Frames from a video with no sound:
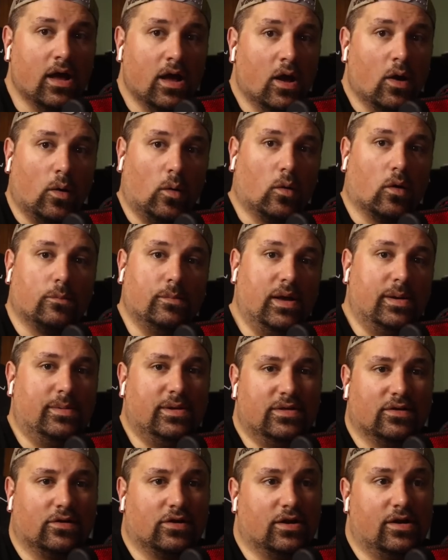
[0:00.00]
or
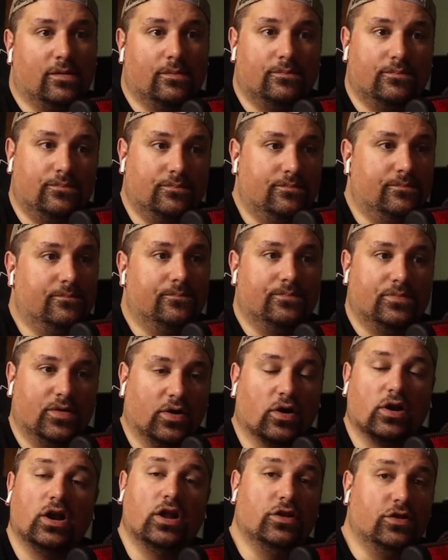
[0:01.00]
maybe they're gonna
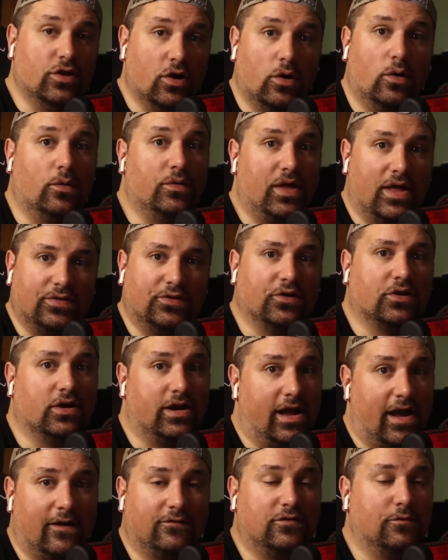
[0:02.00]
know that they're
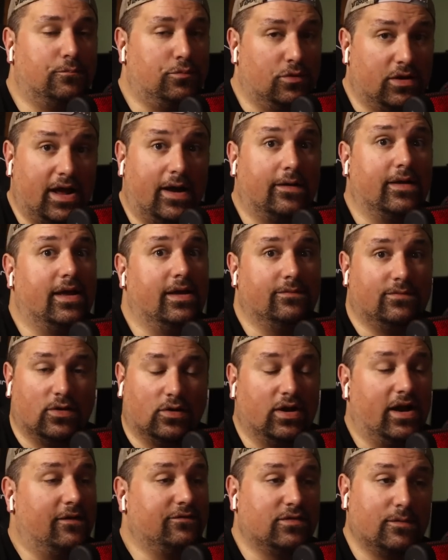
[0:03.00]
gonna have to put out, they're
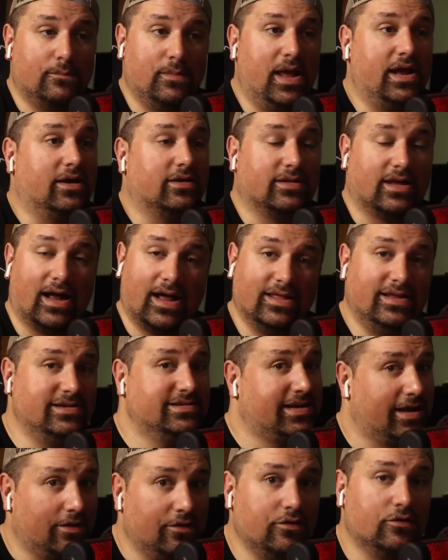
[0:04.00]
gonna have to make a lot of these
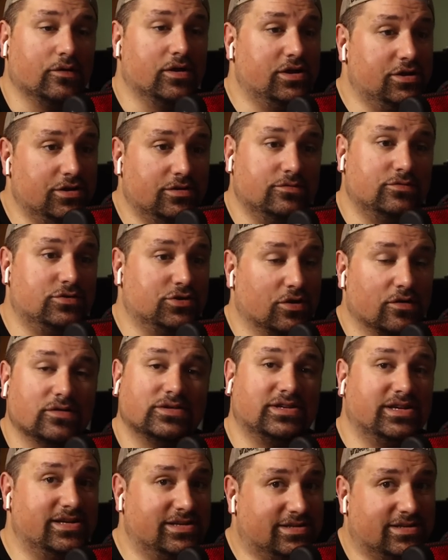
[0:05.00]
Kelly Green
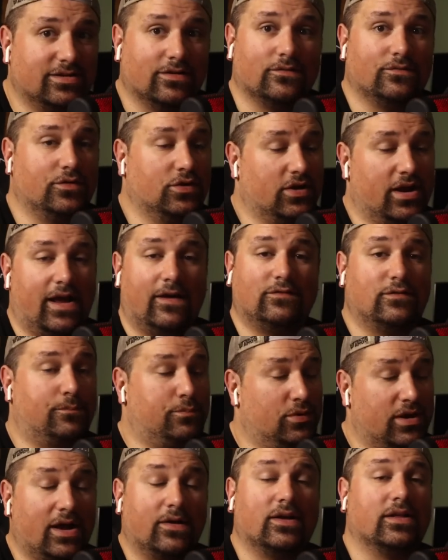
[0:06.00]
jerseys, they're gonna have to
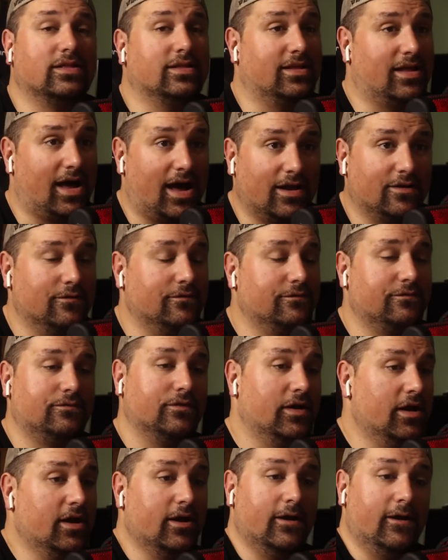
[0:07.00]
put out a lot of
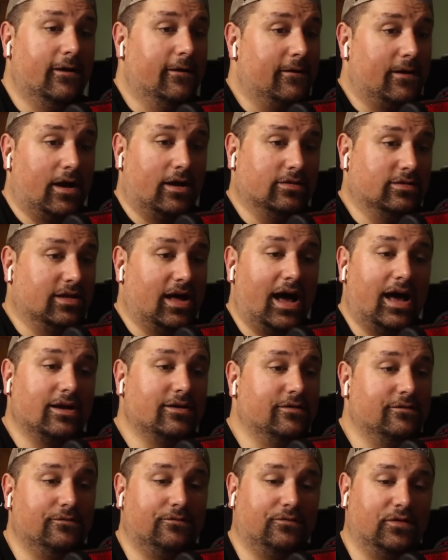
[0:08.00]

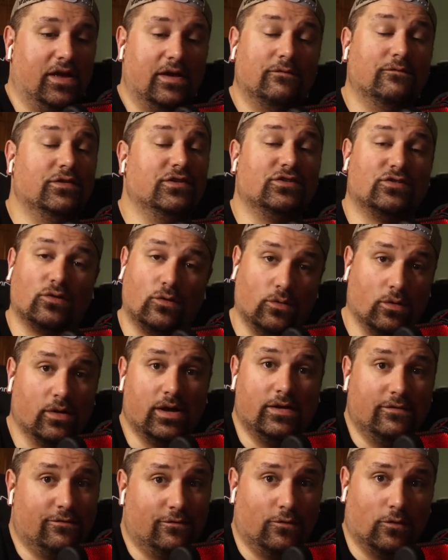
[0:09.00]

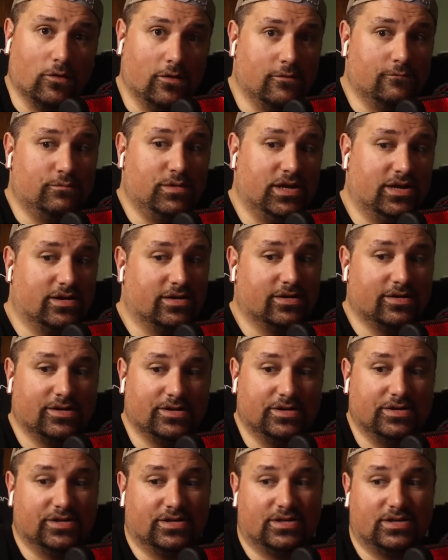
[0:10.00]
inventory for it,
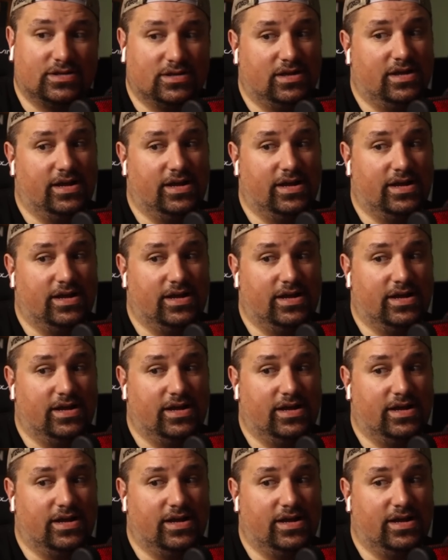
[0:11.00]
because